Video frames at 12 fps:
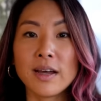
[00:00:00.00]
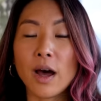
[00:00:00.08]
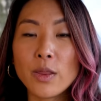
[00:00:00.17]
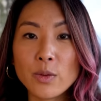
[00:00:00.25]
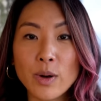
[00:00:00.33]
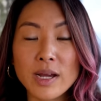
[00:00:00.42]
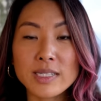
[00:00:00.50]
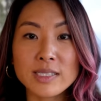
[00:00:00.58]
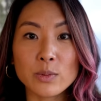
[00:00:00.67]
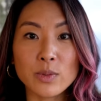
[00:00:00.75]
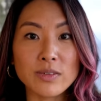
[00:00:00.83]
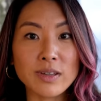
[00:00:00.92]
Otherwise,
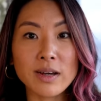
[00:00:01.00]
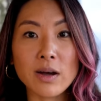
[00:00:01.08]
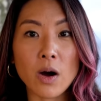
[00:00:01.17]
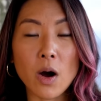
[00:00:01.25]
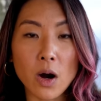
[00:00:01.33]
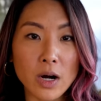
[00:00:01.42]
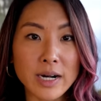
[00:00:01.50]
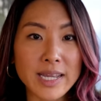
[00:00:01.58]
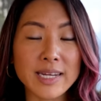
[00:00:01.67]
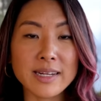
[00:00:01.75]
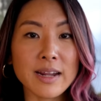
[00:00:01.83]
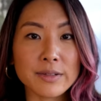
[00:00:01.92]
leaving a car
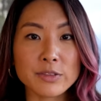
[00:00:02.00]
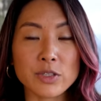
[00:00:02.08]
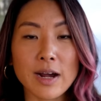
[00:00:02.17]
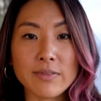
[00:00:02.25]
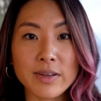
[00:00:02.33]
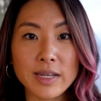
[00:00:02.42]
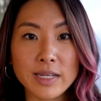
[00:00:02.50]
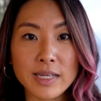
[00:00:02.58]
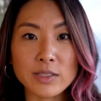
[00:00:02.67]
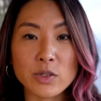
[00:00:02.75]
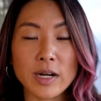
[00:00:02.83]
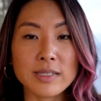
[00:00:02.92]
in and out of traffic
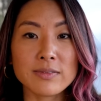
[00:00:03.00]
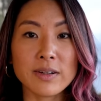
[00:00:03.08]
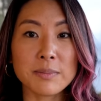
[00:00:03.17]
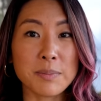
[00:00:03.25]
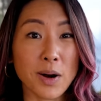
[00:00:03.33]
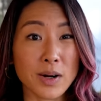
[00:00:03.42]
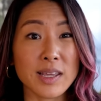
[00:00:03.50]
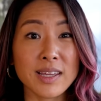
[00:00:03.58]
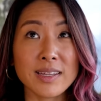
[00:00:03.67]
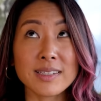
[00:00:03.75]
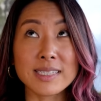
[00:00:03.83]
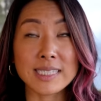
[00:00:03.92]
and trying to find parking
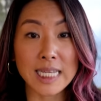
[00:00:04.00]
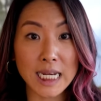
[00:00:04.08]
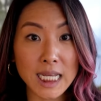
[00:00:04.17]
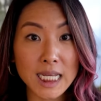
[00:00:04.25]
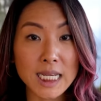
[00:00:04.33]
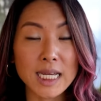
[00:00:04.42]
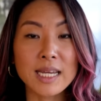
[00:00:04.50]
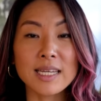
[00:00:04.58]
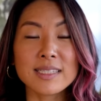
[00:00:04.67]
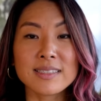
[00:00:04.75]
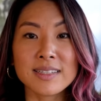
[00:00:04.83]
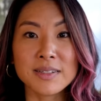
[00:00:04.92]
in a city
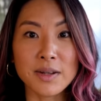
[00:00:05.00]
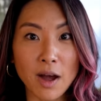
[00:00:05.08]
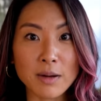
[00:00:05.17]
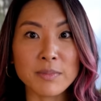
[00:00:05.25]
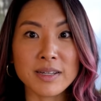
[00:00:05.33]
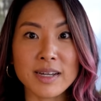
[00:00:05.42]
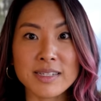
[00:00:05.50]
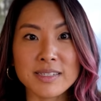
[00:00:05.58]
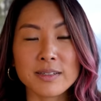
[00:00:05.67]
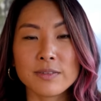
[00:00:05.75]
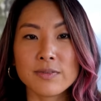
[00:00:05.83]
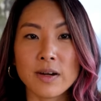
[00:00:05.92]
is not my
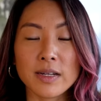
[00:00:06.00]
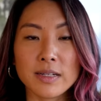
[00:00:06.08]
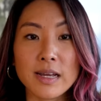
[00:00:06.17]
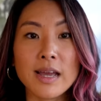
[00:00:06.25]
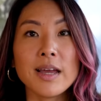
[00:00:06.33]
idea of fun.